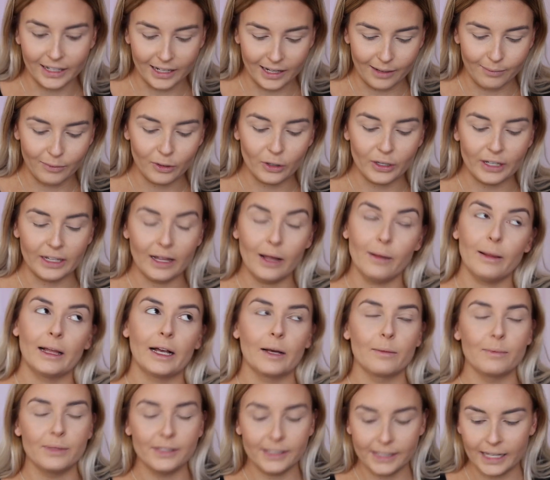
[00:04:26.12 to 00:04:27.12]
I'm not
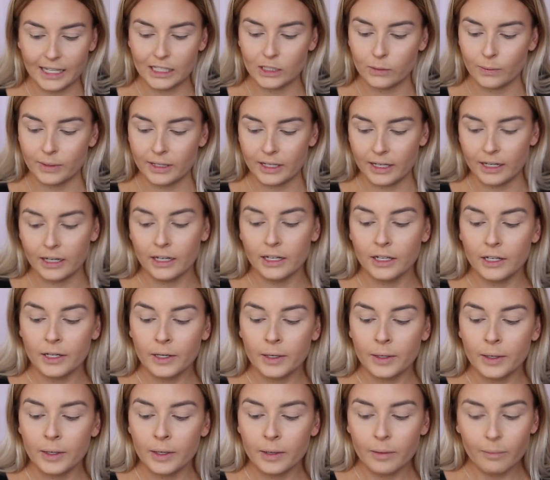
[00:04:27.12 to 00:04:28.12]
like obsessed with it,
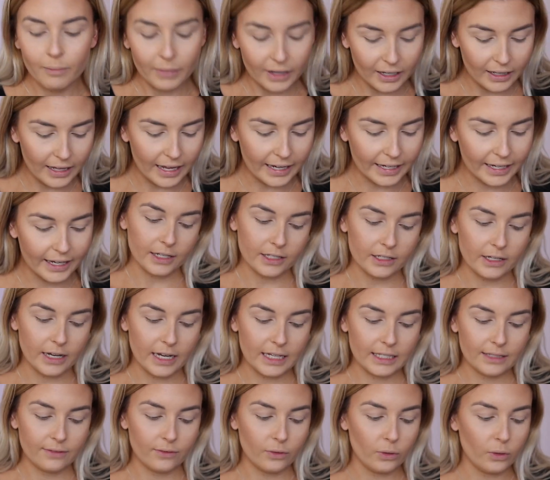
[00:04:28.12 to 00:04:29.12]
but I like it. It's
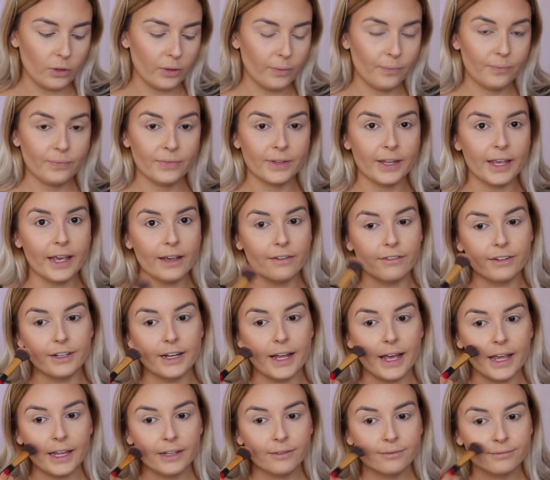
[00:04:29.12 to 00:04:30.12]
nice for every
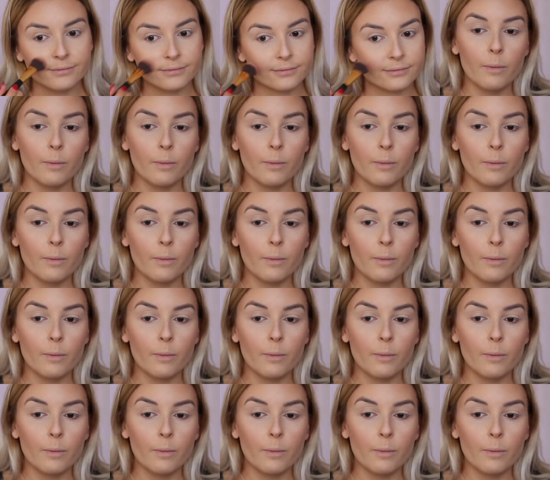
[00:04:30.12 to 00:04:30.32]
day.